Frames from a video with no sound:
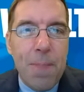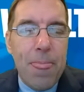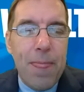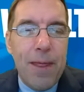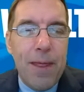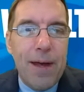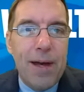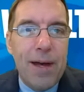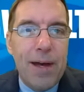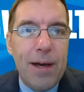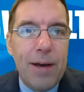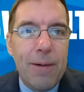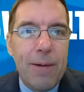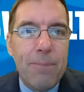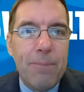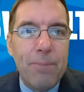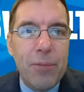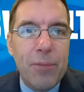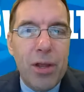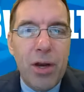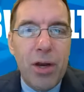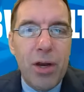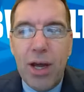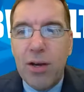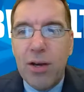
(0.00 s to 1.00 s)
Um,
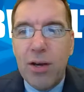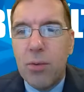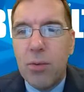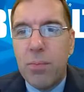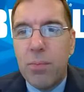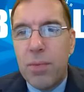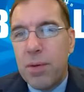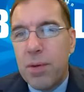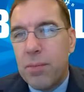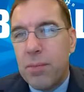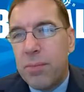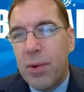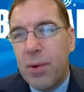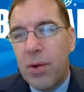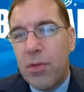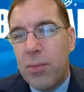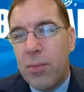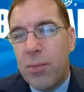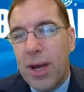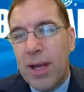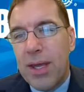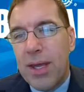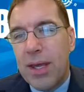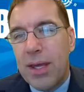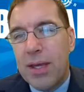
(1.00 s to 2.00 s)
you know, I know both of
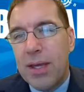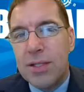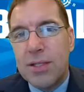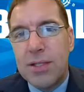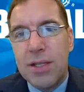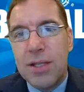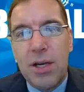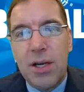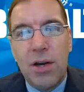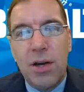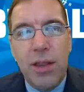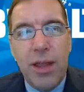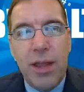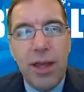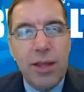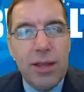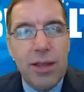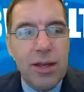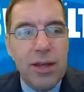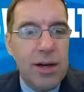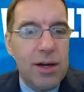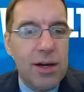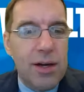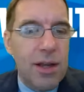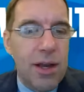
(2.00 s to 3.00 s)
my kids, you know, like
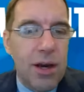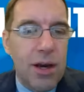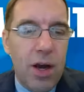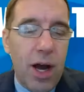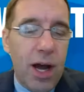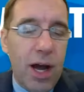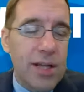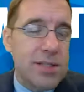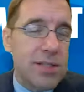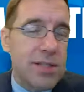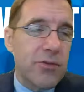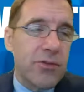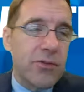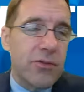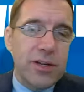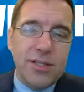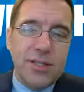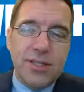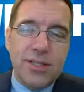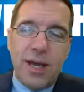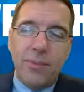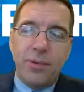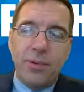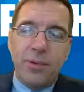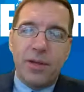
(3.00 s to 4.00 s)
they're, you know, Austin, for
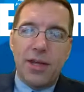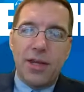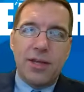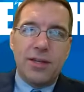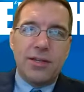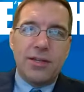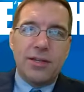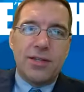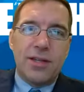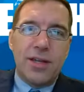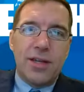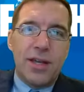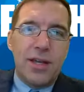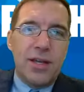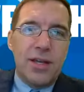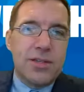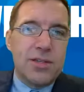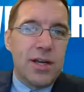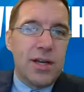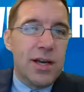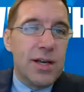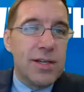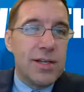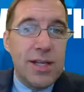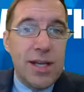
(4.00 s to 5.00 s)
example, he's, he's
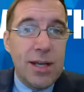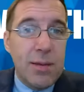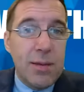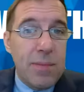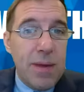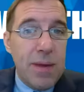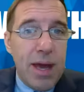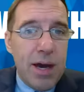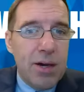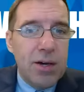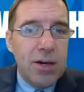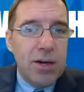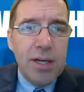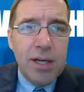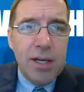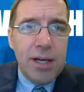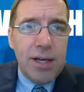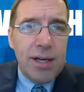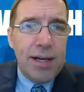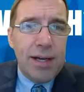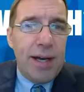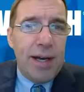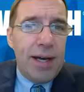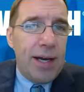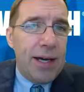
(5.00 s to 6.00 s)
on a team now,
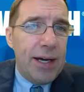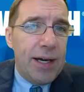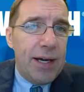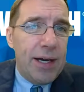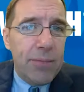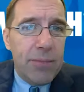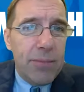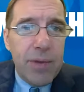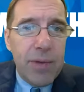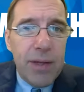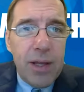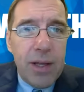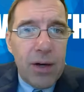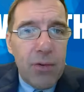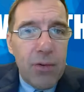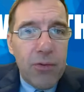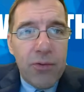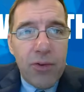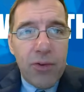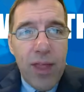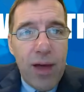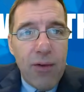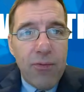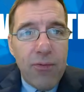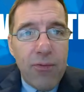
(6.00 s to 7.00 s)
um, you know,
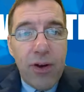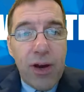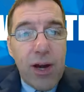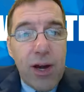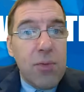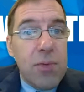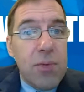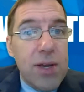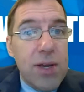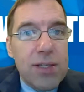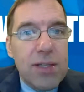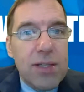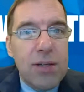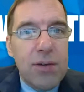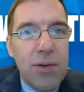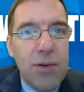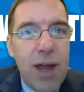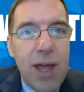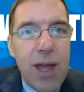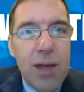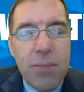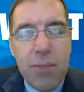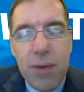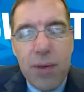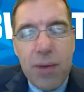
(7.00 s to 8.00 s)
for that very reason,
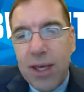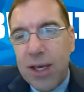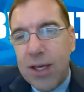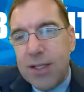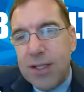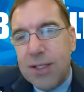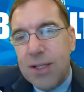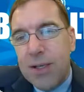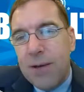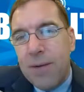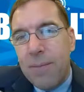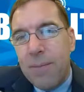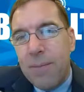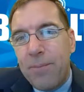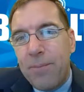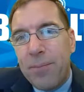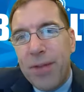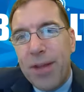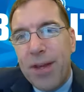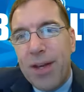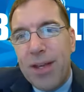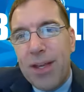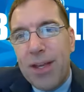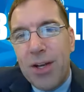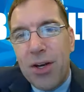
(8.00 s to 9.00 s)
right? Because
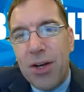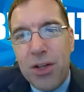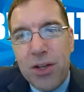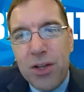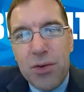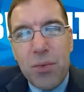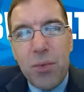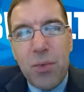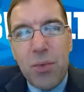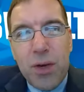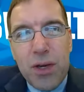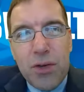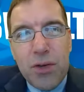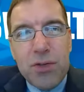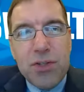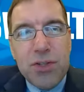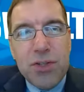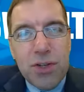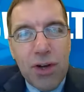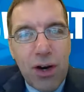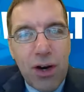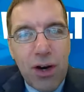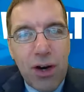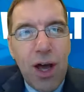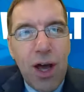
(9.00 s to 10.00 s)
you know, you, when you
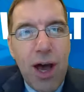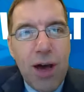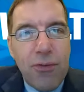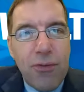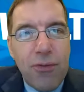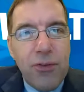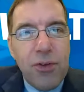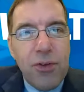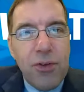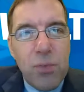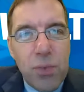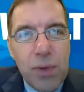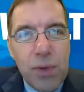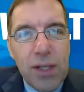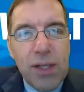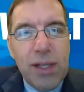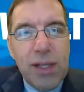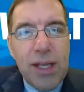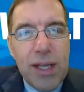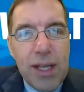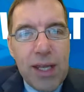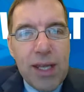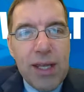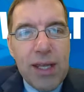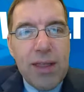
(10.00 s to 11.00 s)
start off, you really
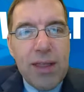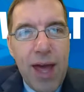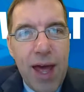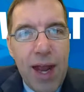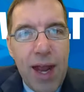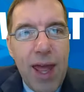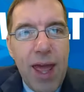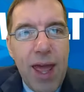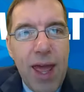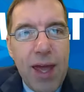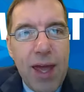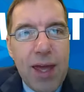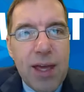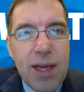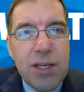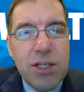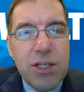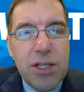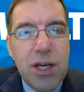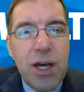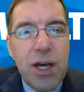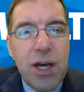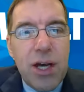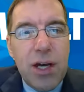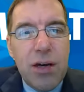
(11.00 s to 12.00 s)
need that edge
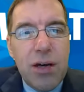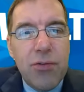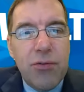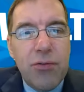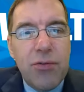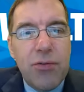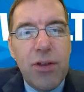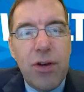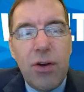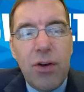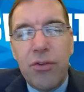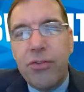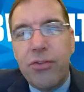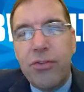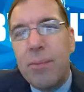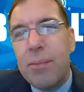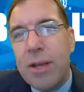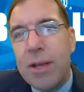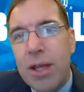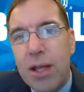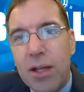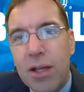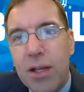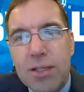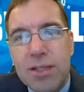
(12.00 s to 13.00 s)
of, you know, somebody
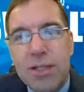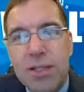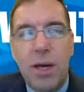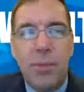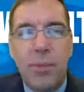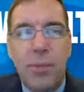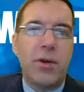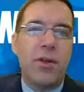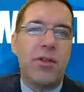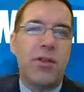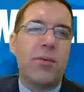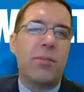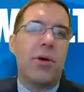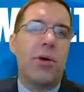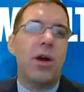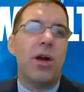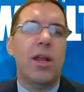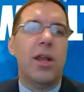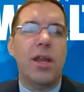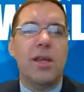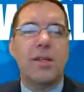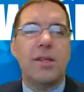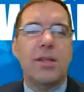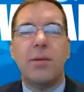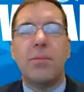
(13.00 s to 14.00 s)
else is helping you with the
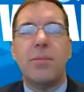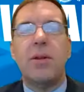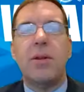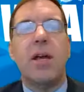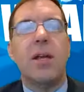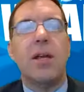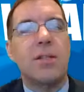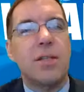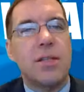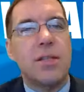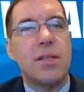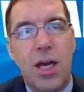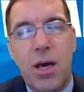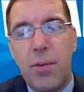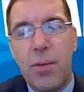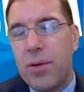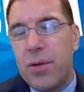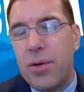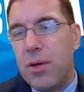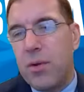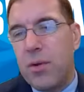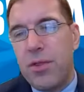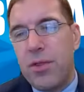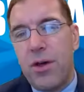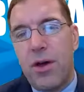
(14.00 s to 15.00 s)
marketing. Somebody else is helping
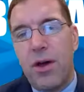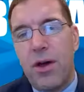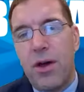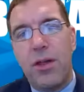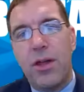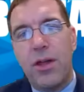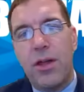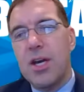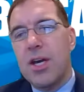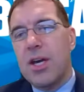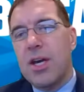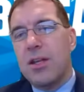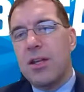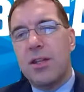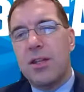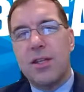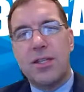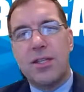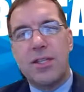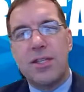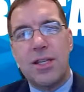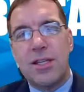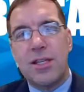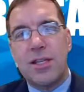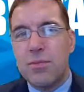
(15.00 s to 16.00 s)
you with all the, the
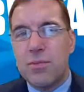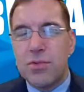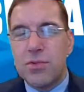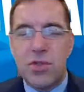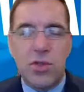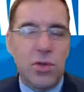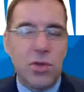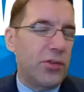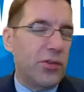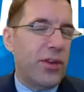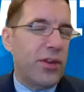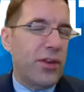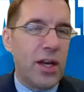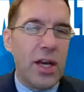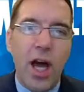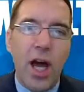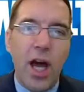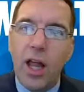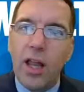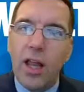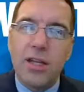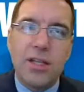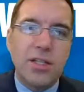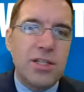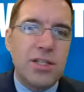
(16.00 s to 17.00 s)
systems, tools,
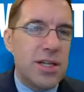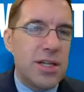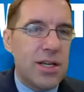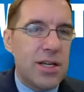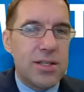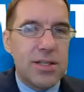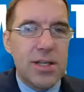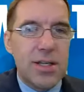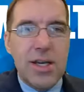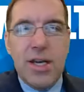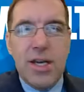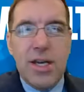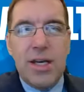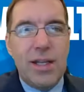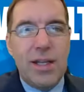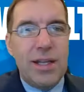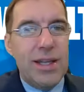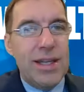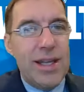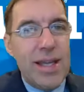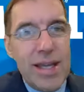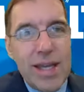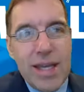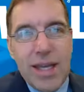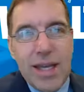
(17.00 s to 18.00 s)
technologies,
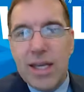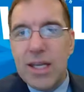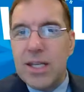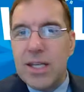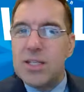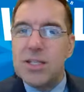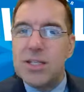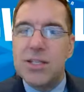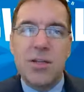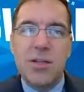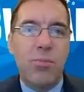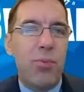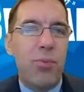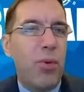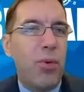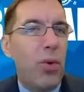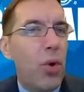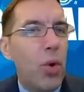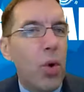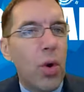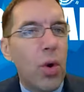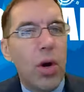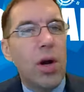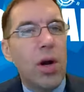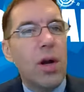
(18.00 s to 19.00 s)
leads,
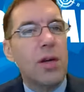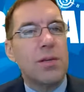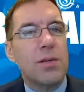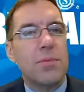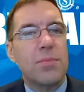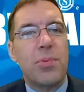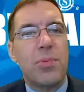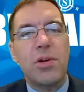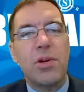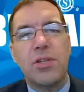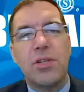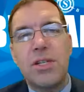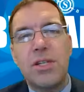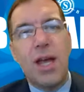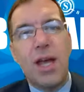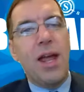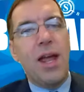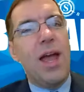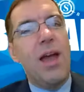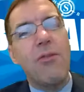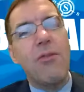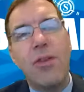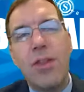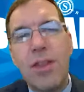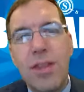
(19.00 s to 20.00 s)
support, personnel,
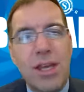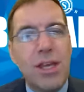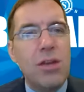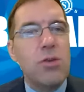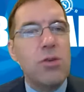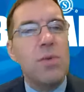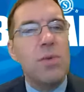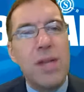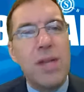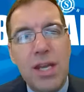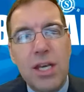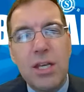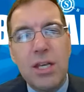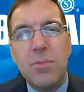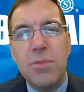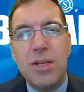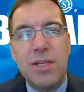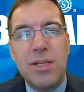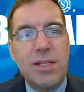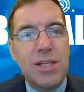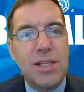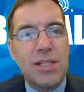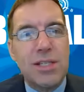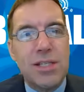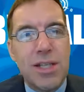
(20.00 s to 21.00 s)
everything you need to be
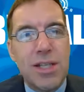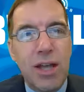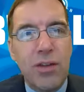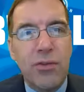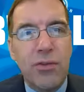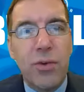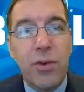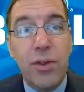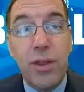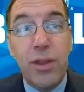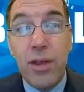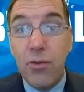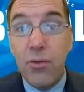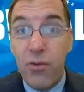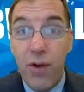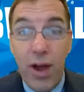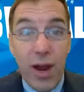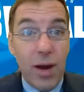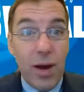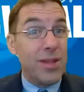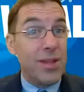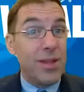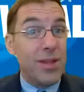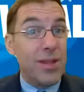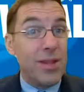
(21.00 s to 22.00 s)
successful, the
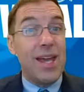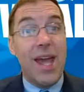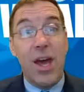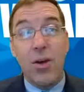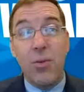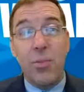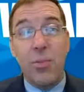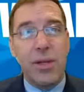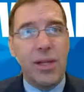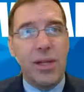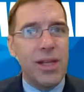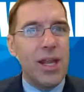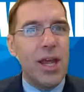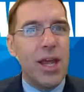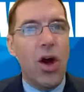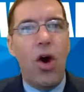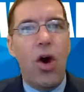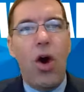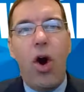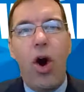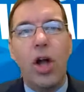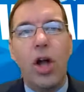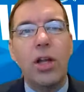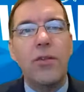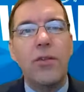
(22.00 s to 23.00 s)
environment, the accountability,
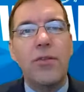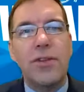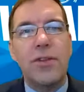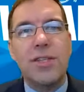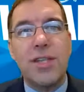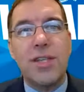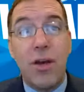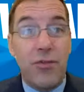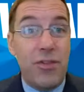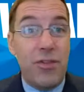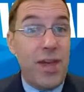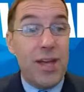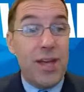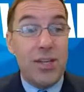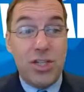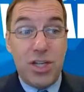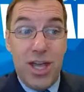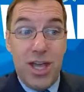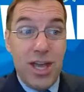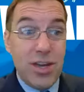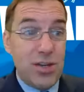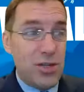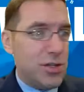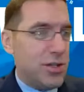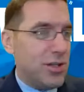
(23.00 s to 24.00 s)
all of the stuff, the
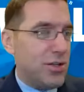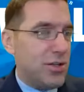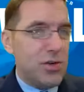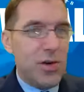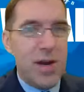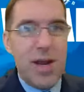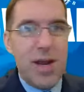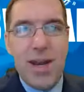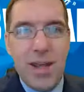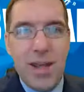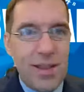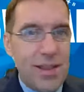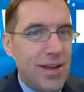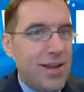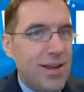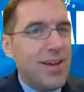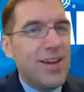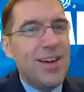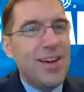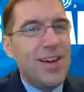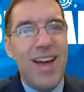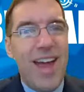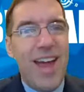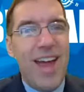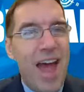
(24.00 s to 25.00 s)
education, the training, the
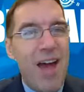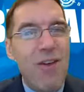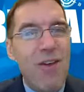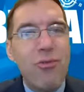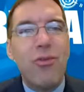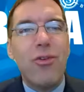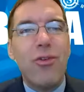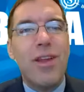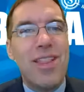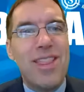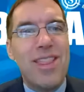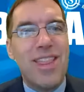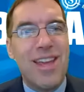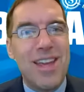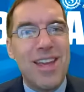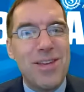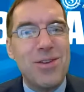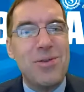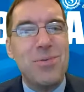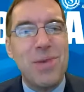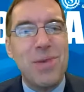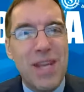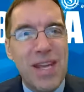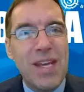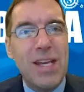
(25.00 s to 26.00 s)
everything
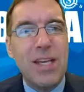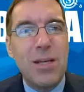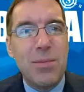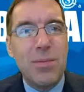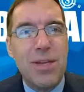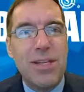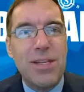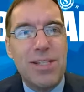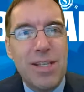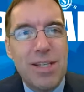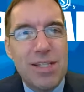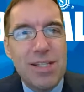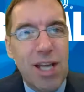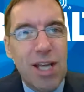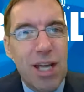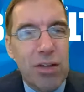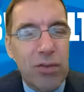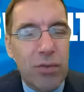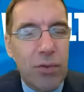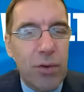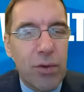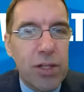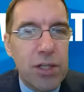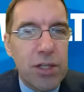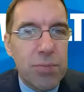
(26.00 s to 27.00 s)
you need to be
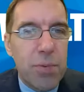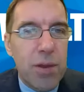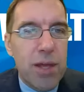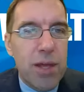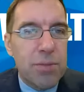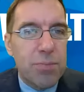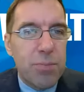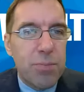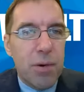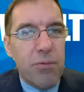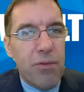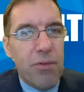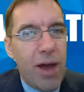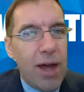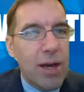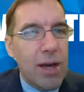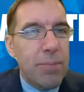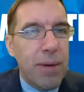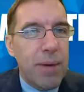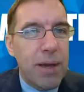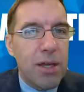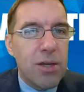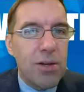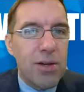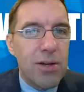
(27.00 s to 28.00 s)
successful is, is provided
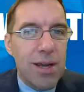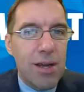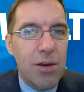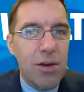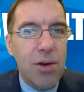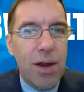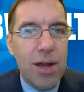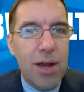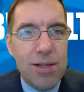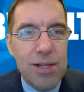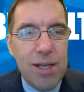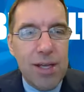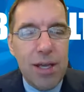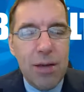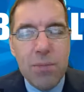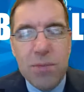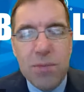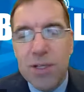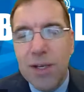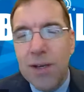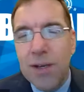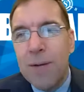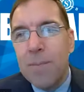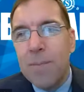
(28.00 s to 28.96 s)
by great, great teams.